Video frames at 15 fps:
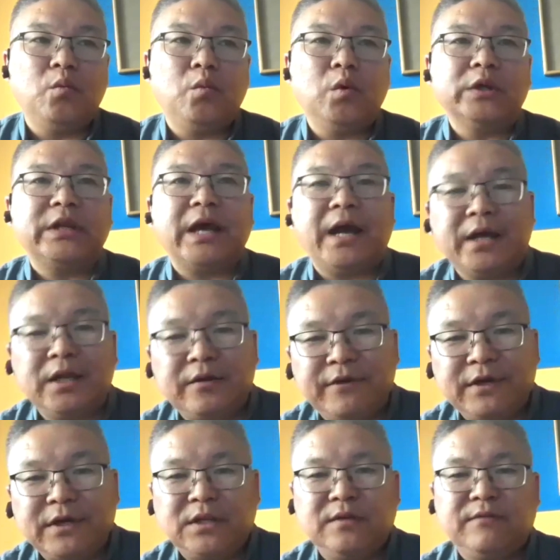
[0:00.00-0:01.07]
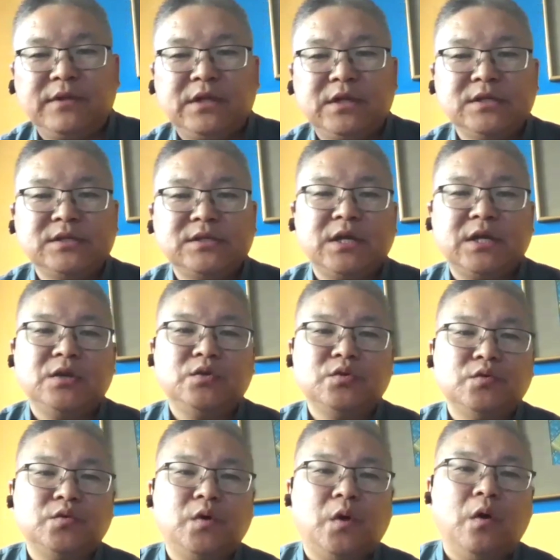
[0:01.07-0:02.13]
what kind of activities they
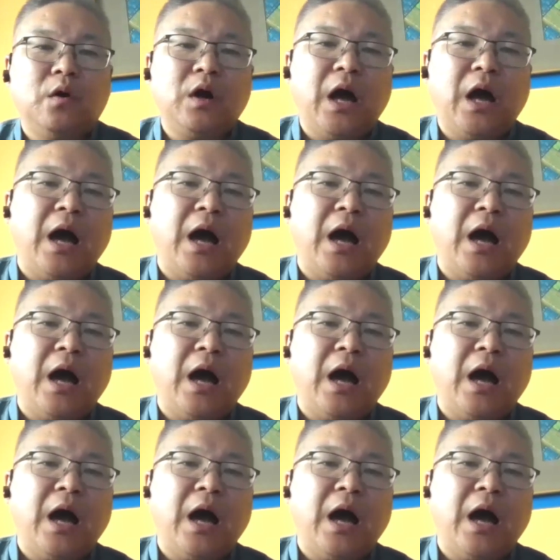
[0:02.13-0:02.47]
do or